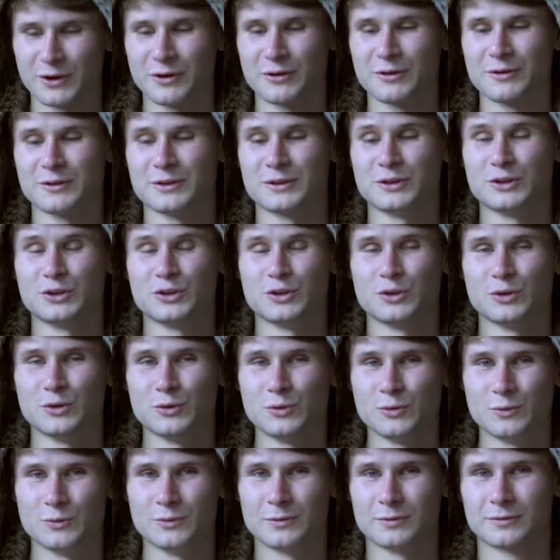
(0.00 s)
When are
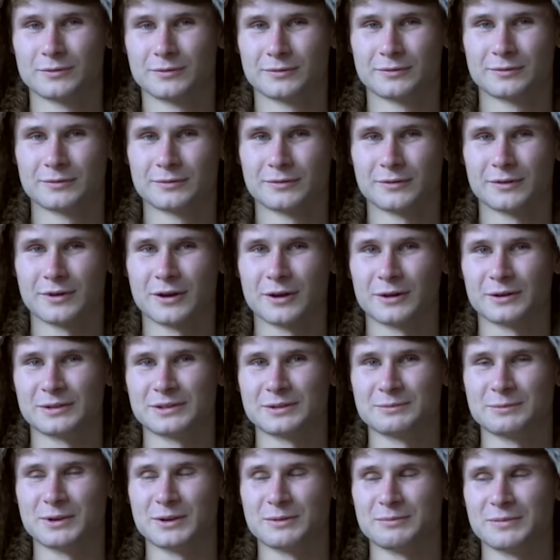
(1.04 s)
you
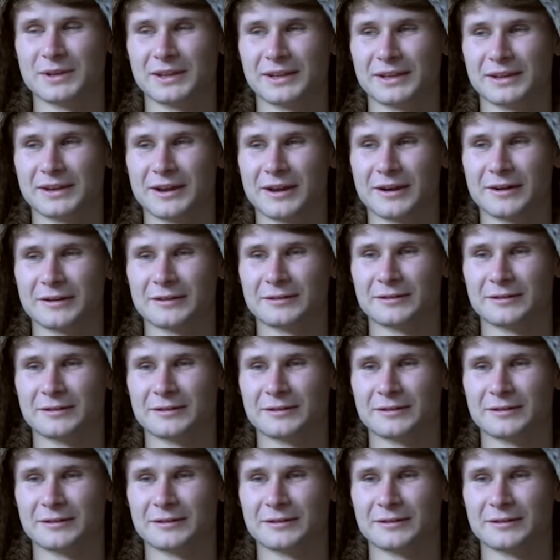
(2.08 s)
going to be a billionaire?